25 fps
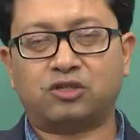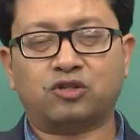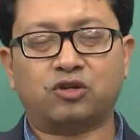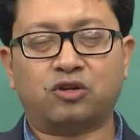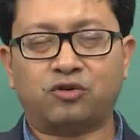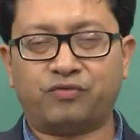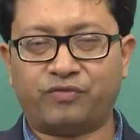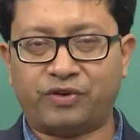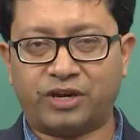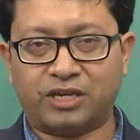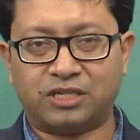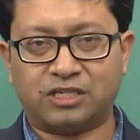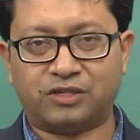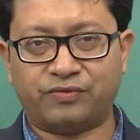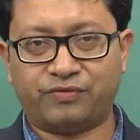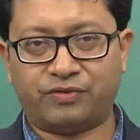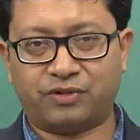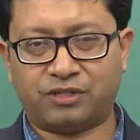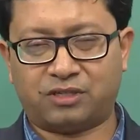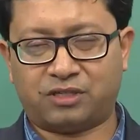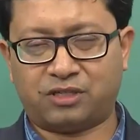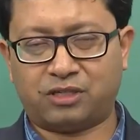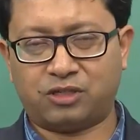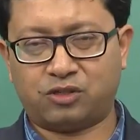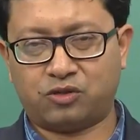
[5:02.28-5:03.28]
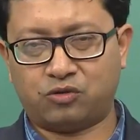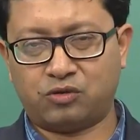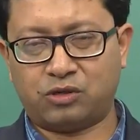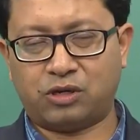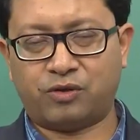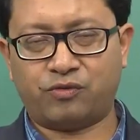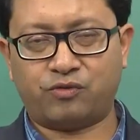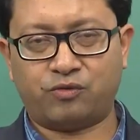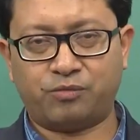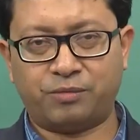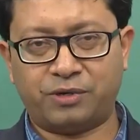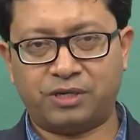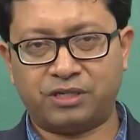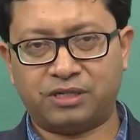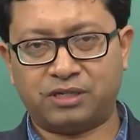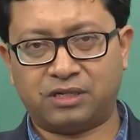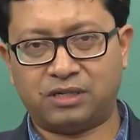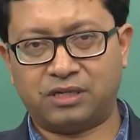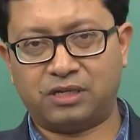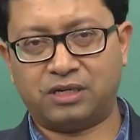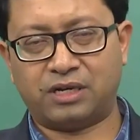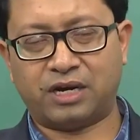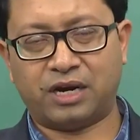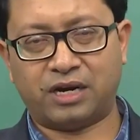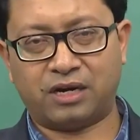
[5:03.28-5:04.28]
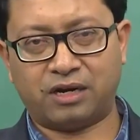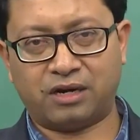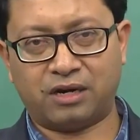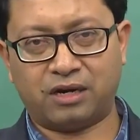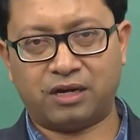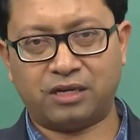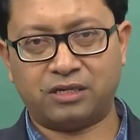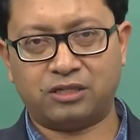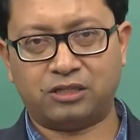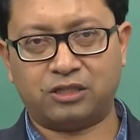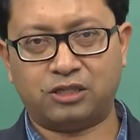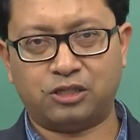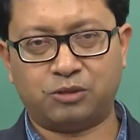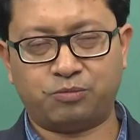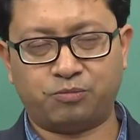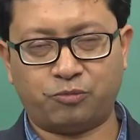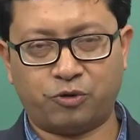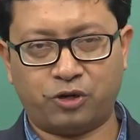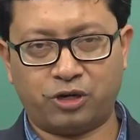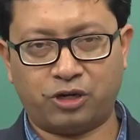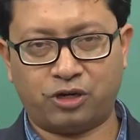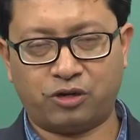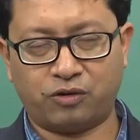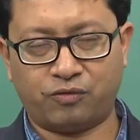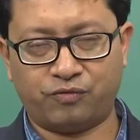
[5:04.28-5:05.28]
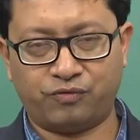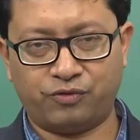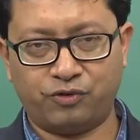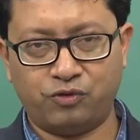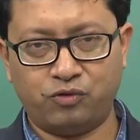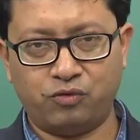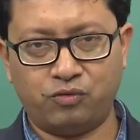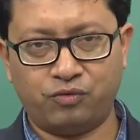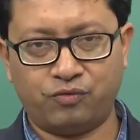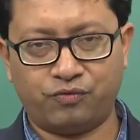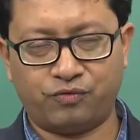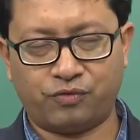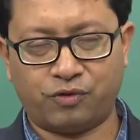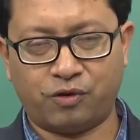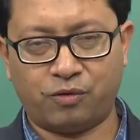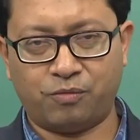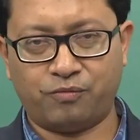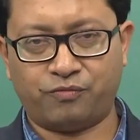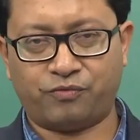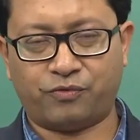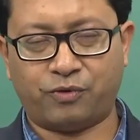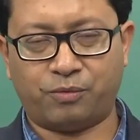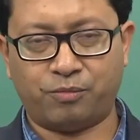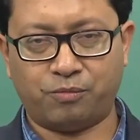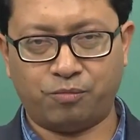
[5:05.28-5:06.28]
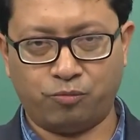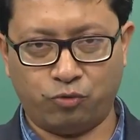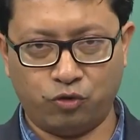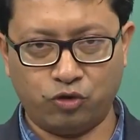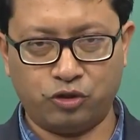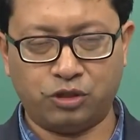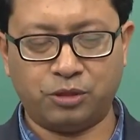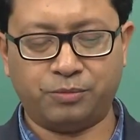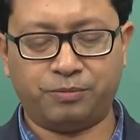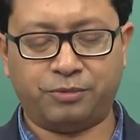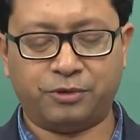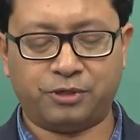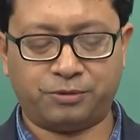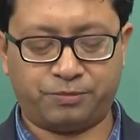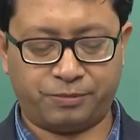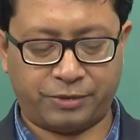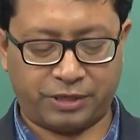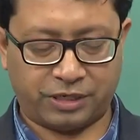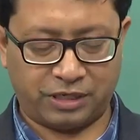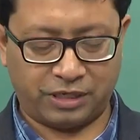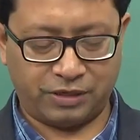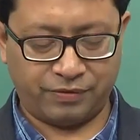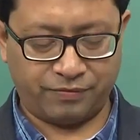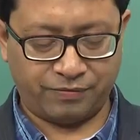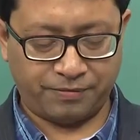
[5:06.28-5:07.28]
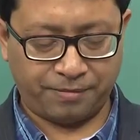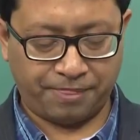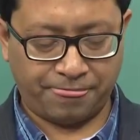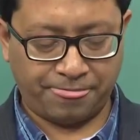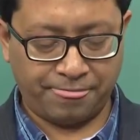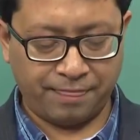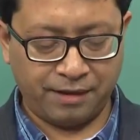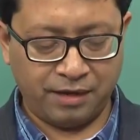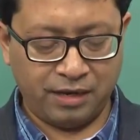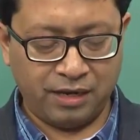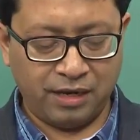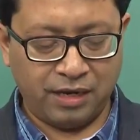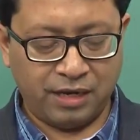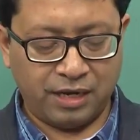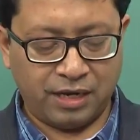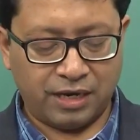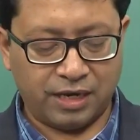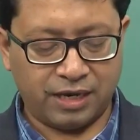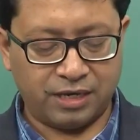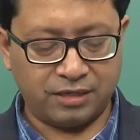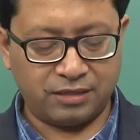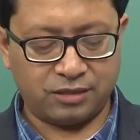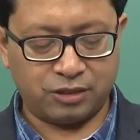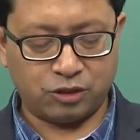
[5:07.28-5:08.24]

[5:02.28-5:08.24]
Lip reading: or vice versa. So, you have to basically analyze this point of view from both the perspective. Hence,